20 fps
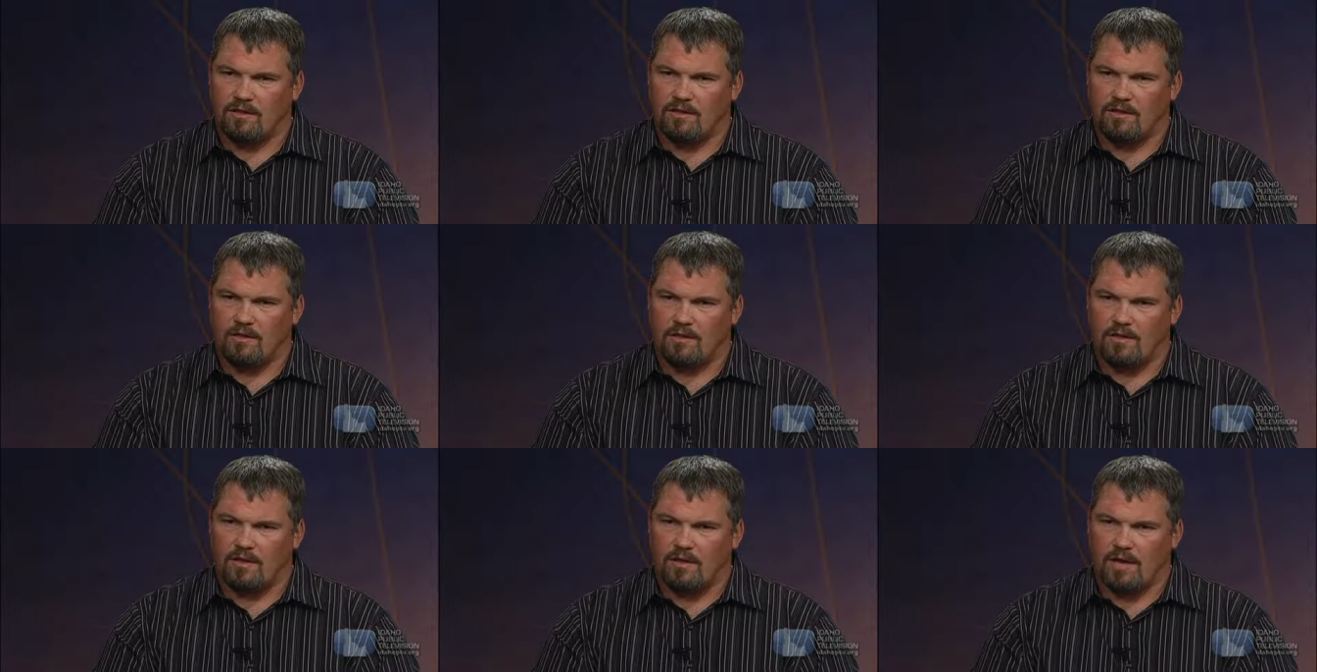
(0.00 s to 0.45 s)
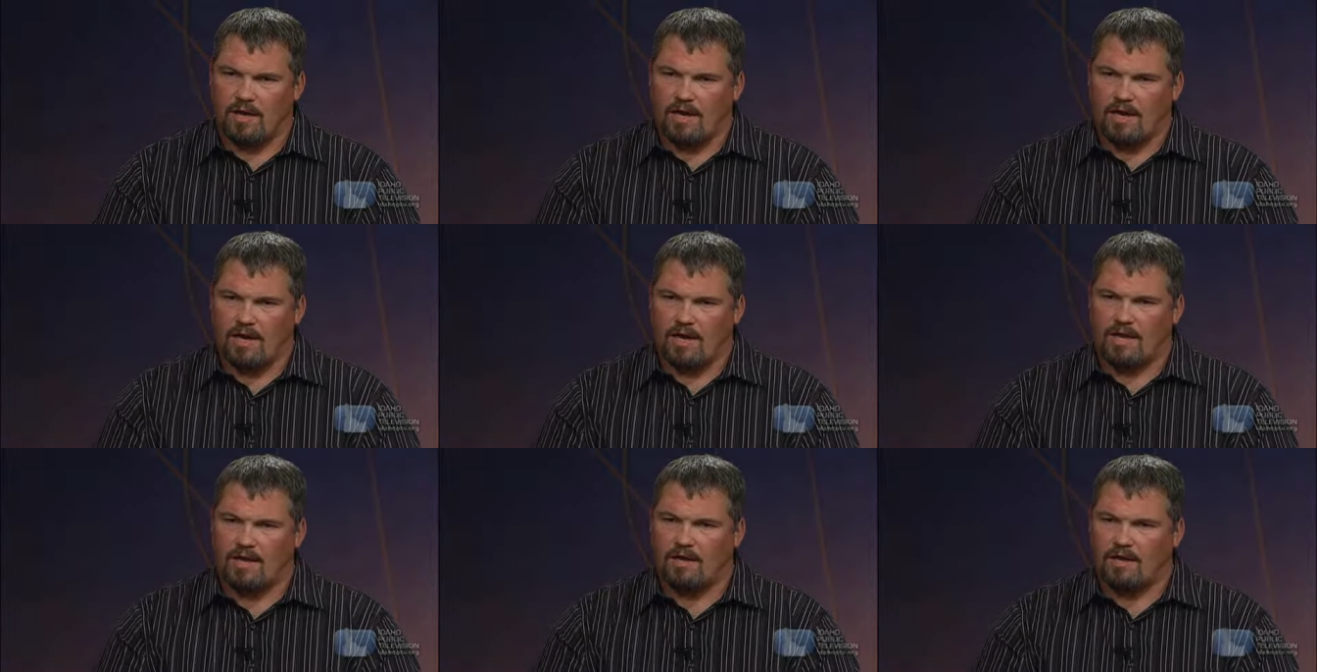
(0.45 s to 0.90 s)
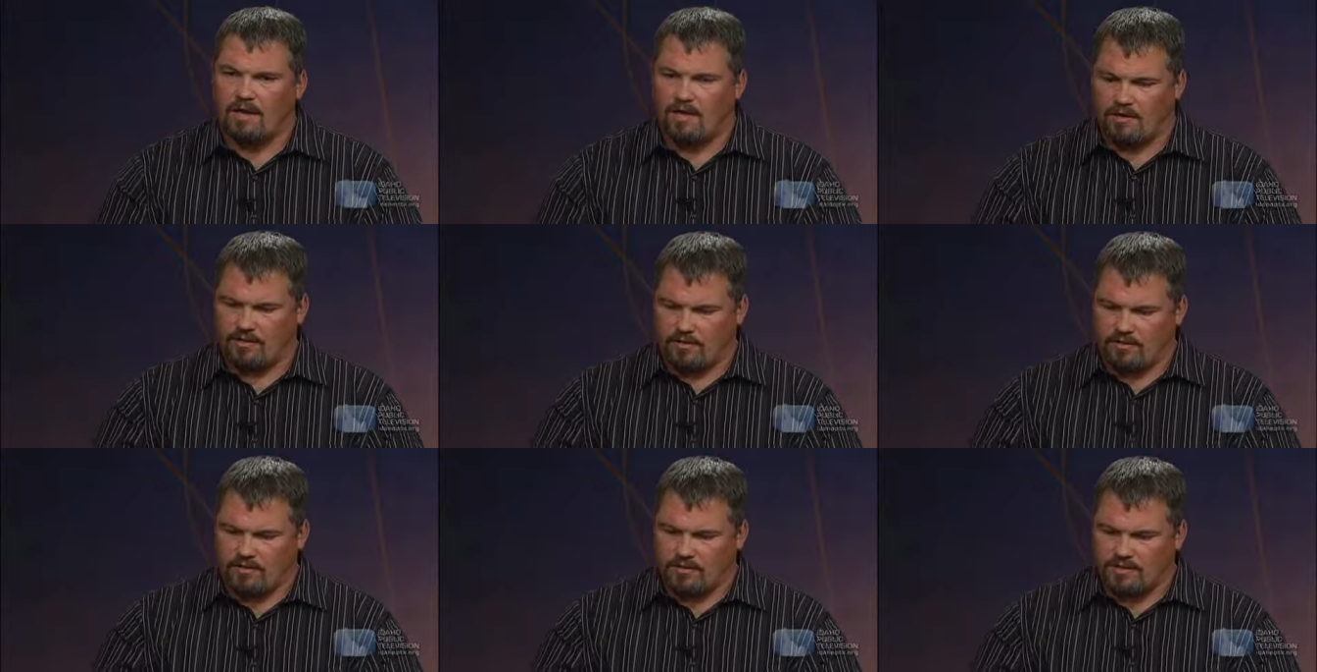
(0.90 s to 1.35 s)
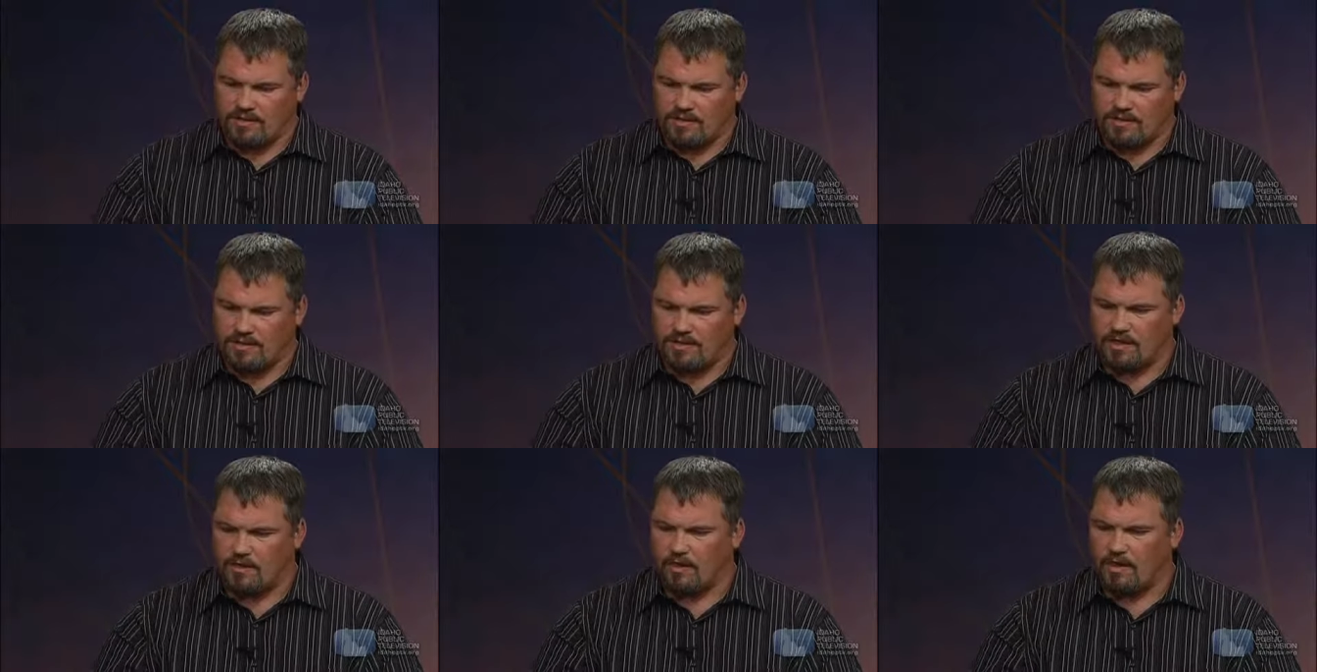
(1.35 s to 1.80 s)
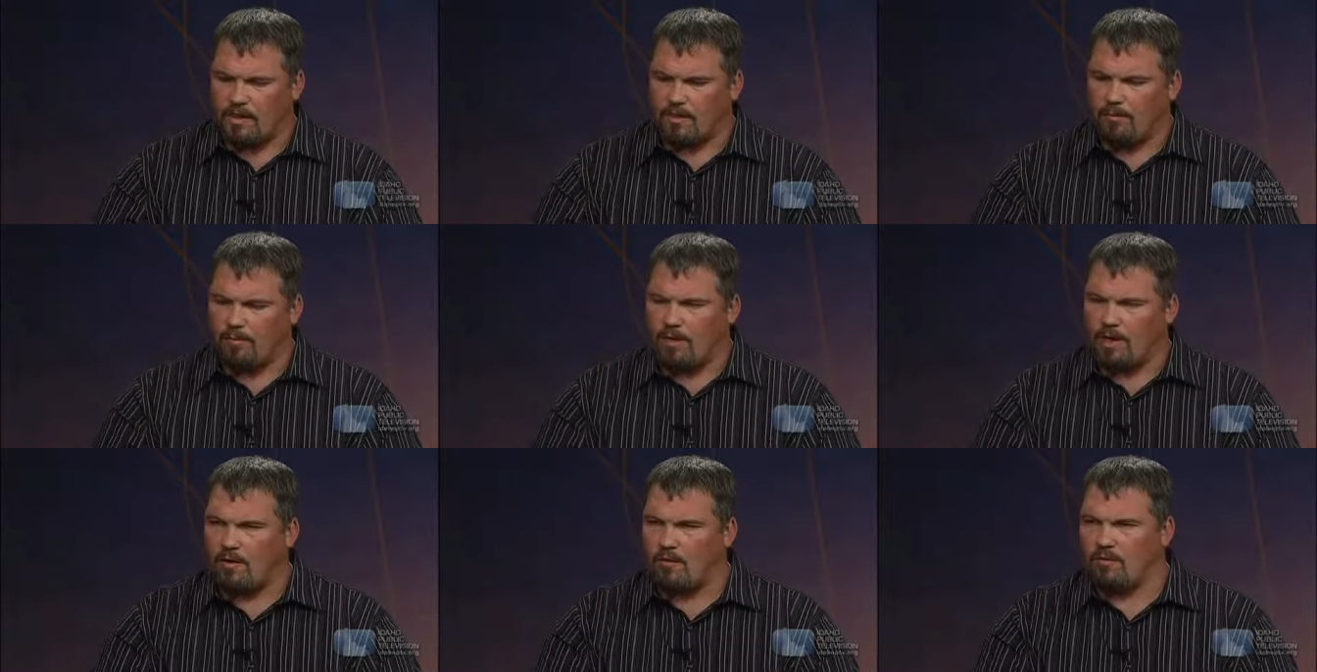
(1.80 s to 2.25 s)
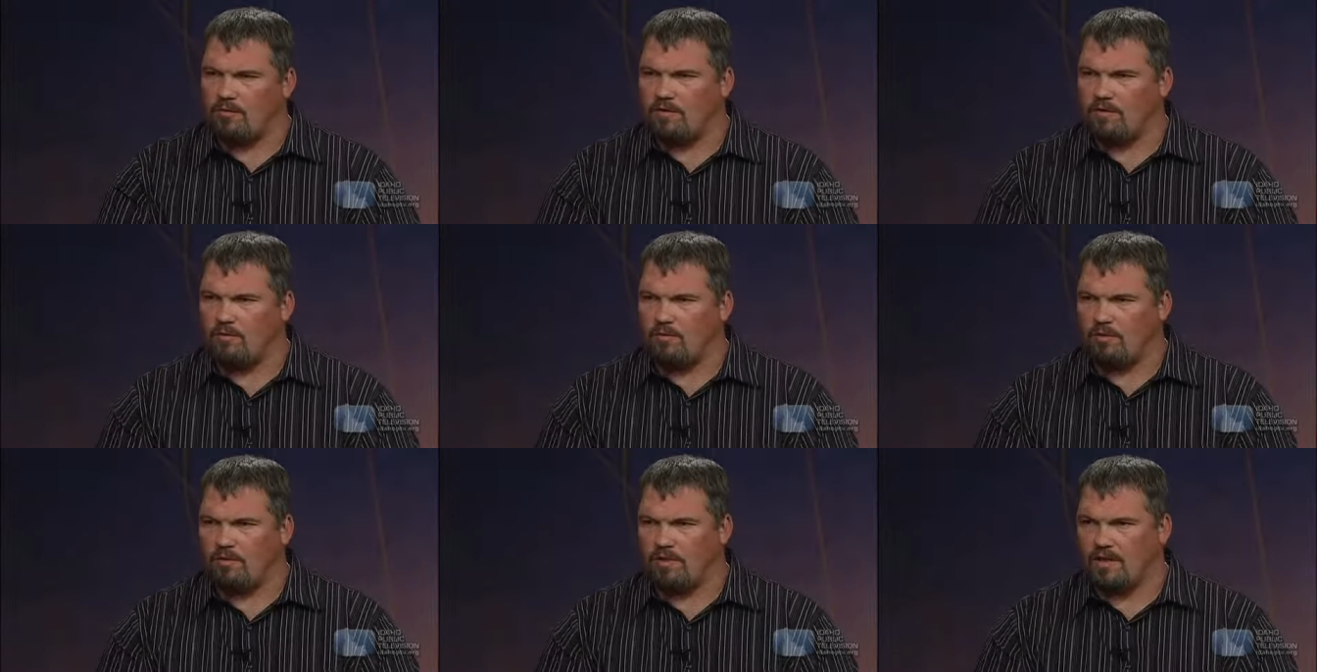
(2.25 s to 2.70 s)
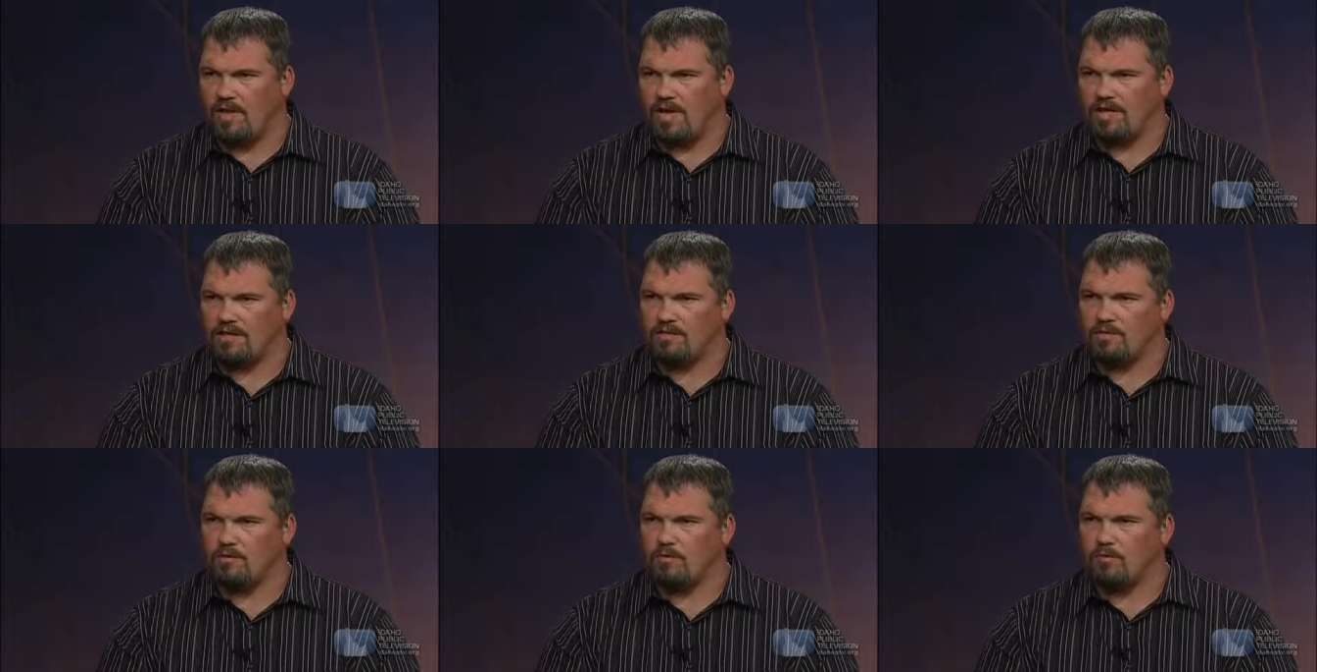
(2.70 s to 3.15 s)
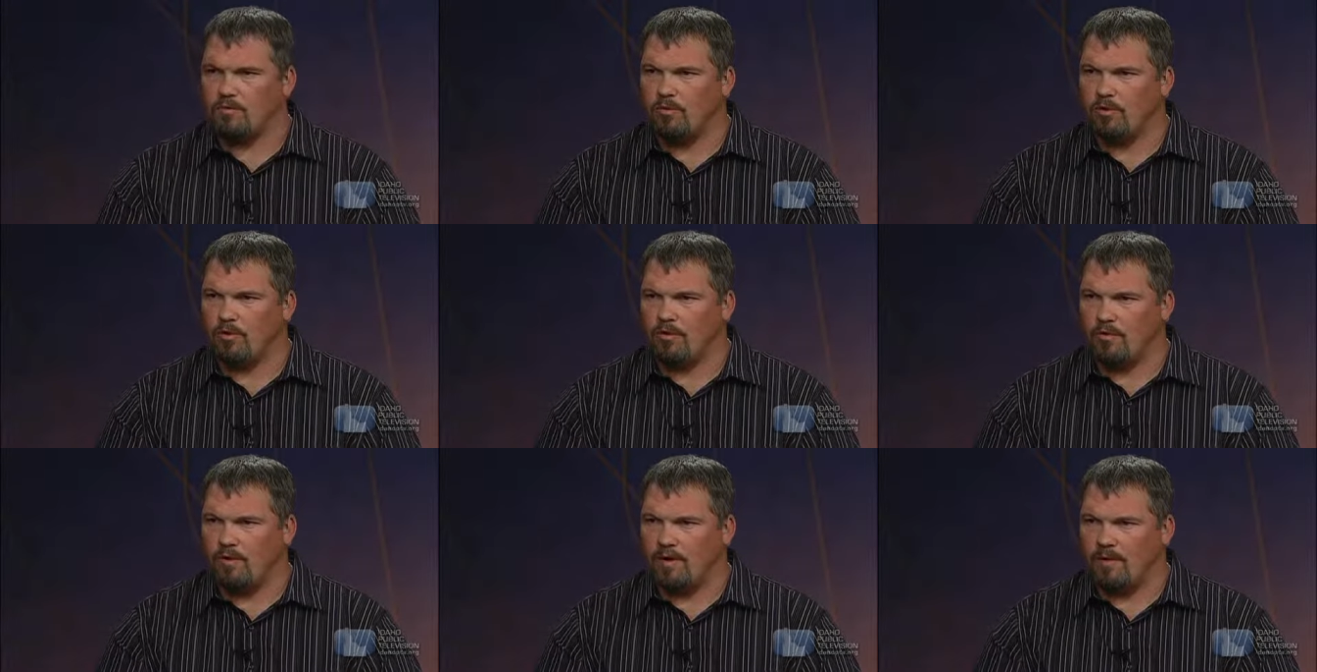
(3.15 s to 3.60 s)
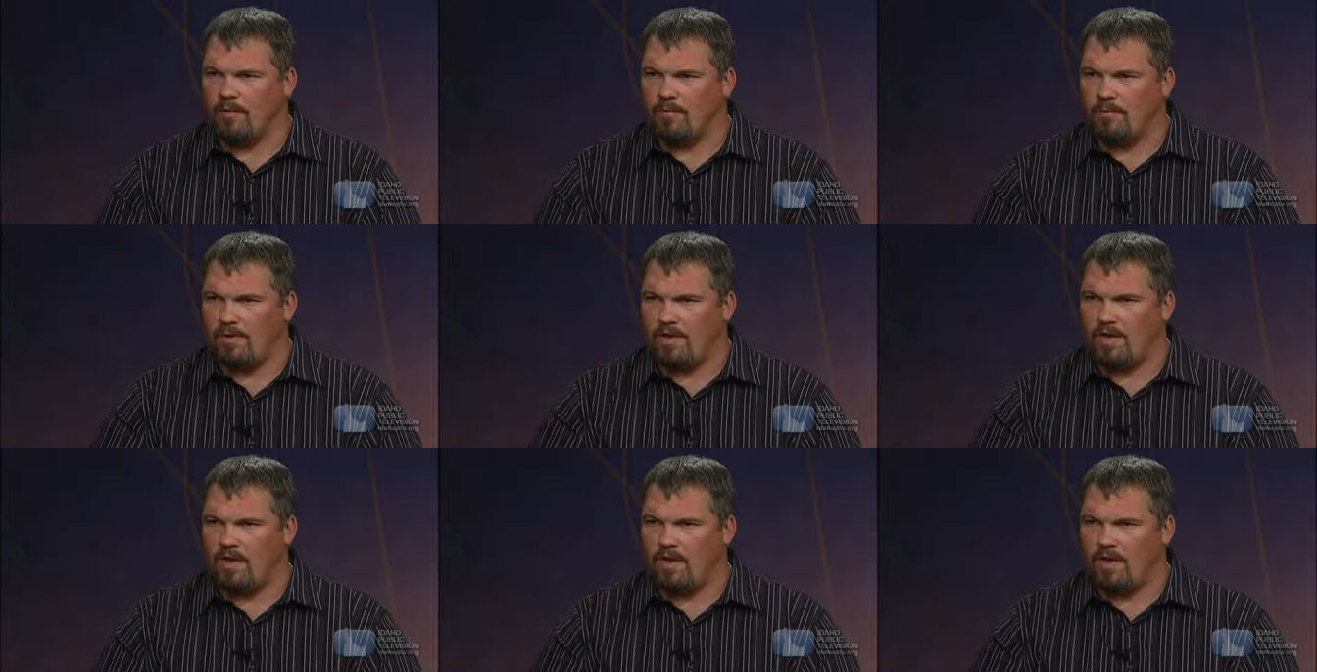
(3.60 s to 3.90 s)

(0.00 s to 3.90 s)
the I, I used to still help out with the with the high school program